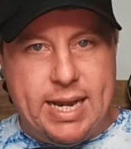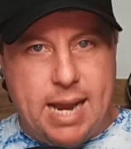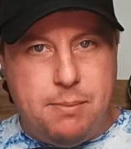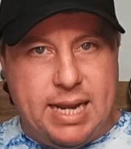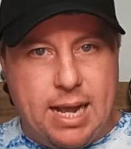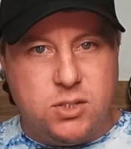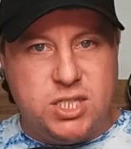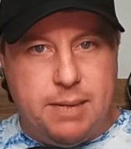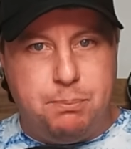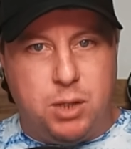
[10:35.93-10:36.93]
named
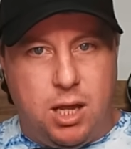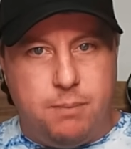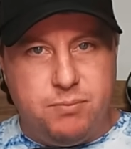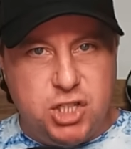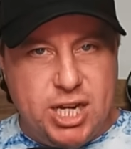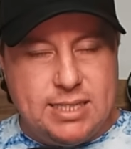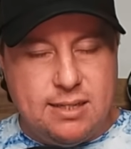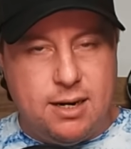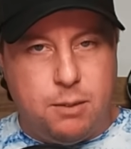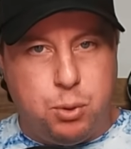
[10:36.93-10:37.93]
Kelsey Plum, she
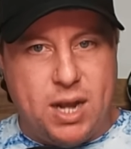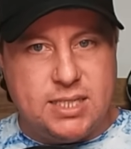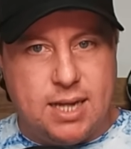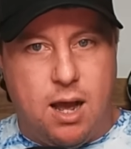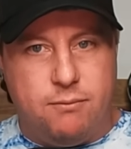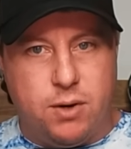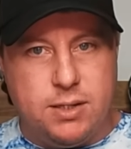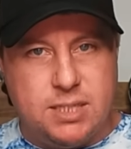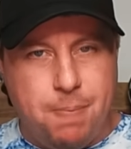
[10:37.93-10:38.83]
attended a press conference.